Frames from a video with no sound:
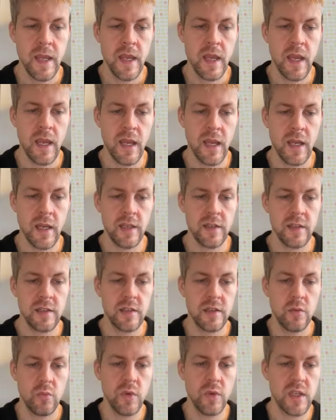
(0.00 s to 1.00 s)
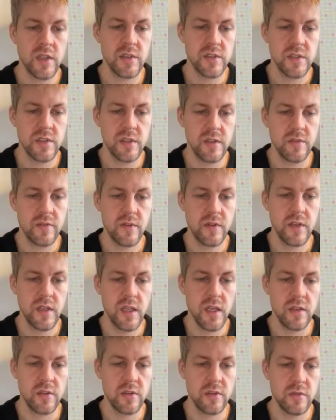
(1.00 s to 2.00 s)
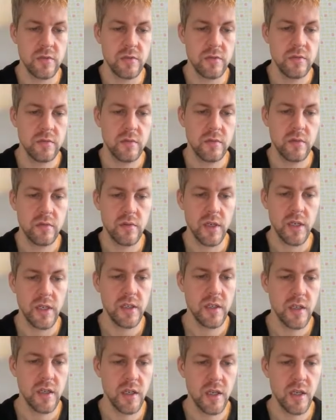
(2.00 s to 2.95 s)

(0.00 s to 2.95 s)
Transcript: and we consider 3 and 2, right?